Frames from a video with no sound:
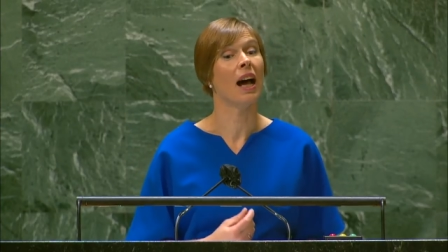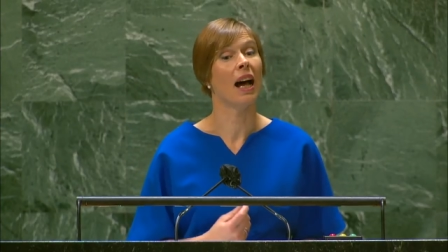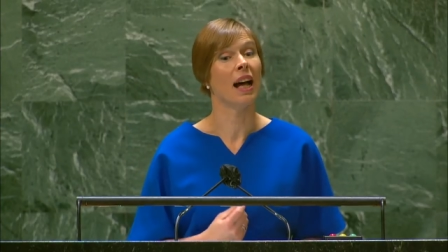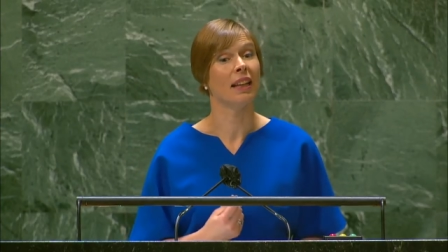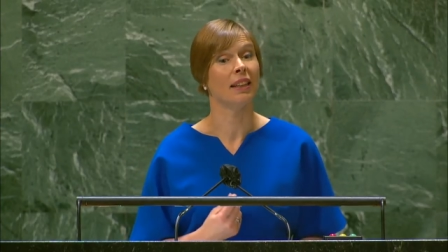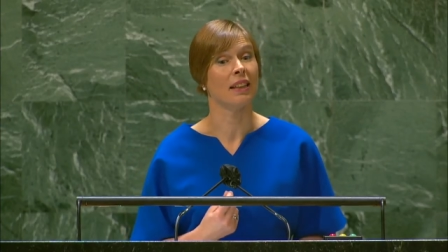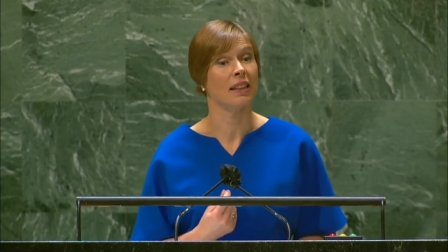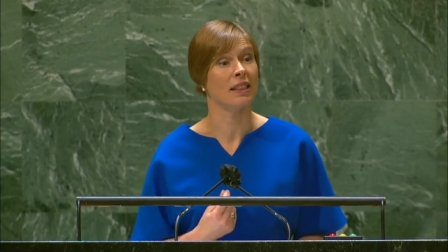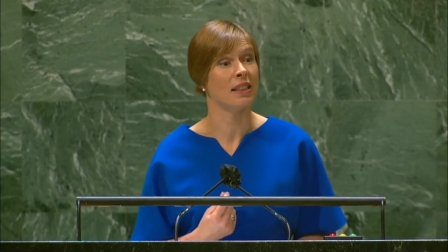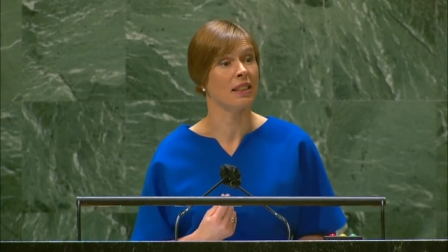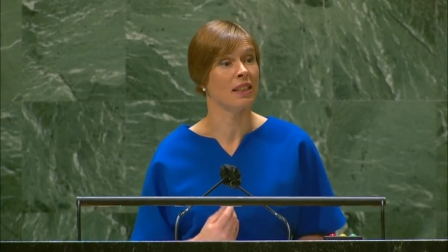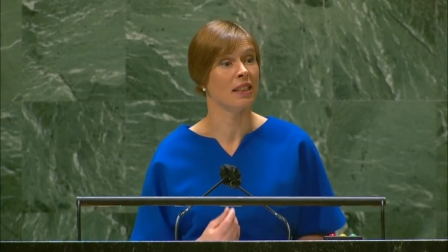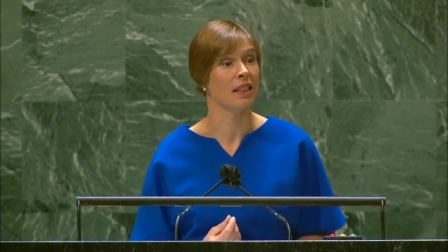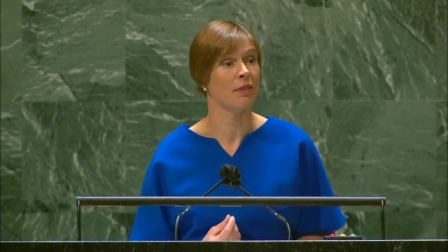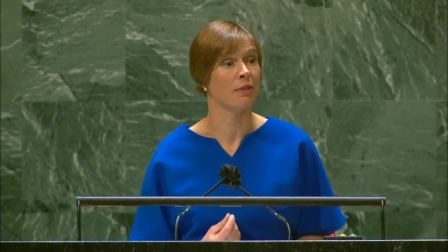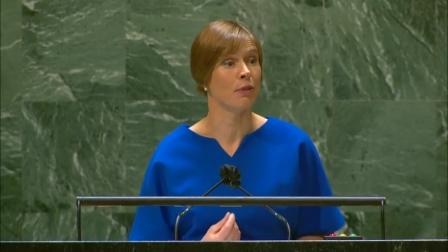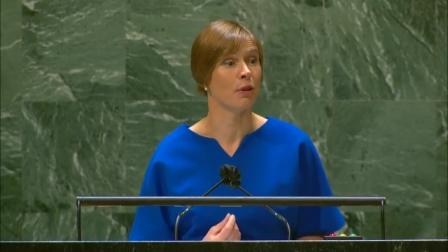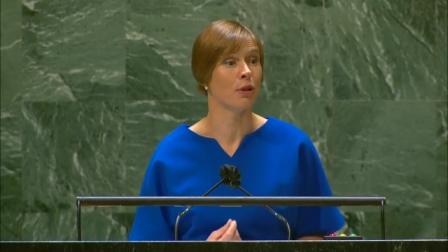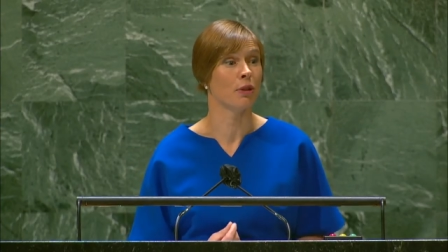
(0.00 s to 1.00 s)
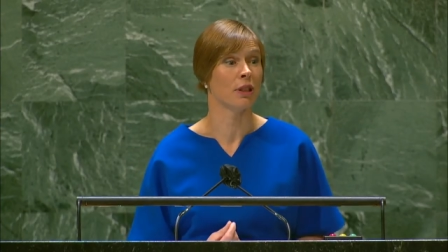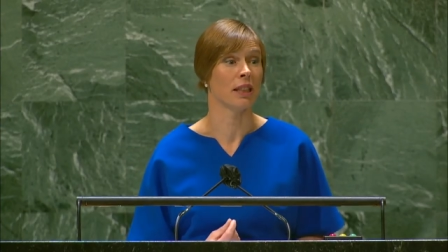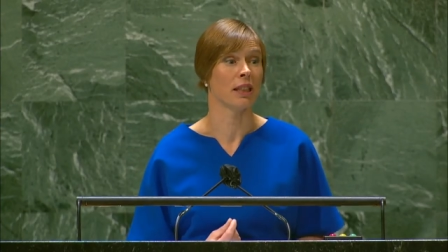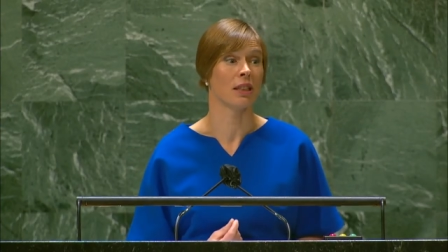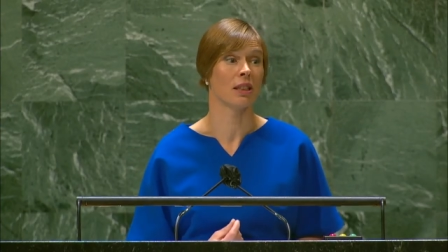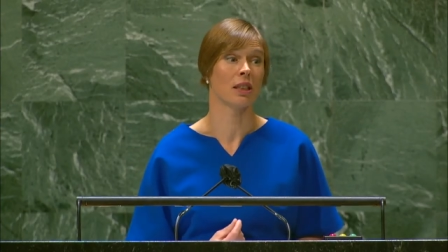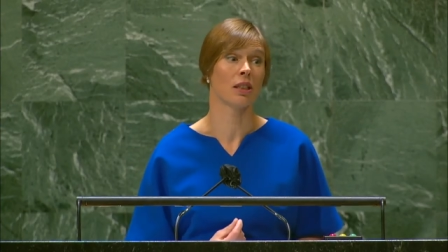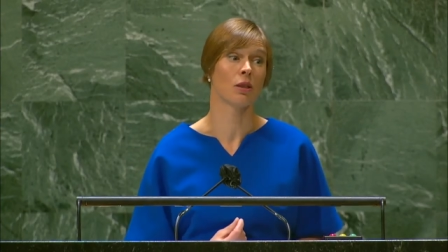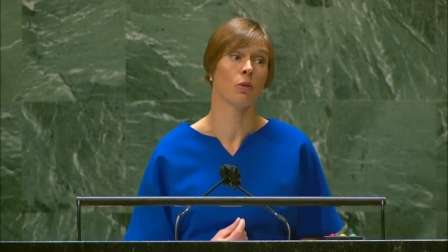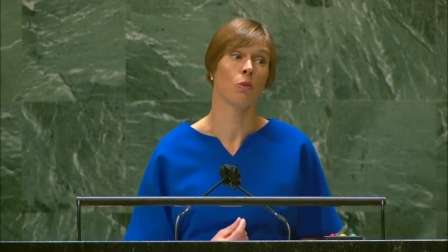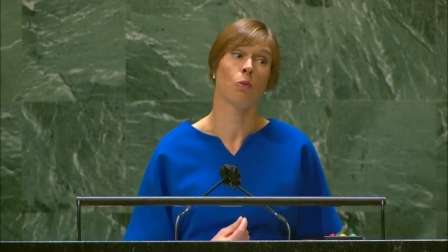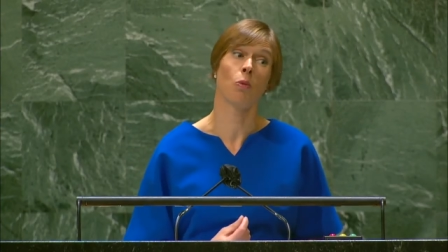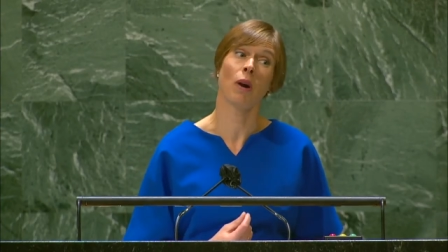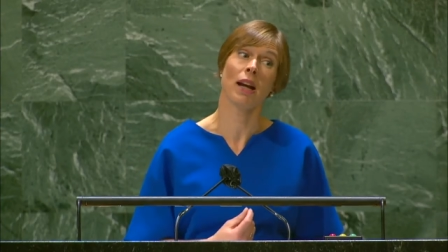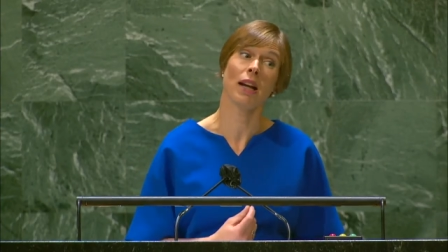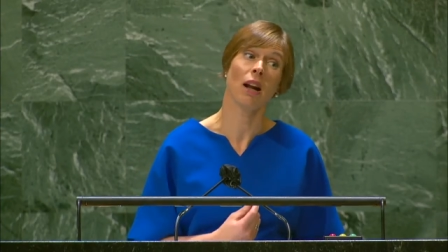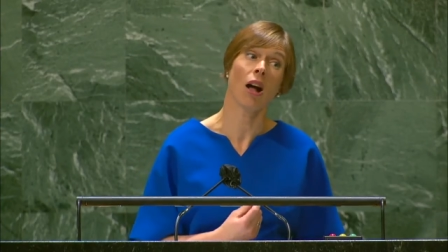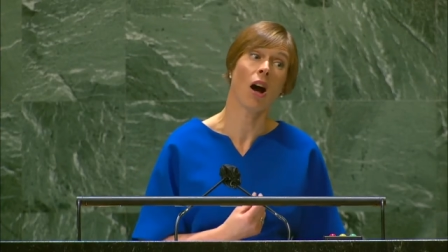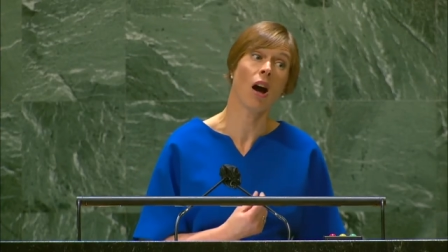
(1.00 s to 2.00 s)
and receive verdicts
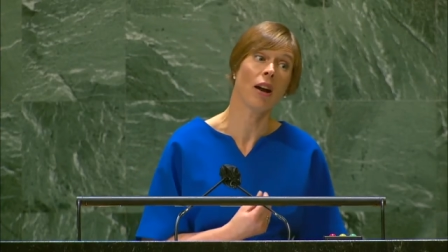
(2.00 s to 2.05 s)
while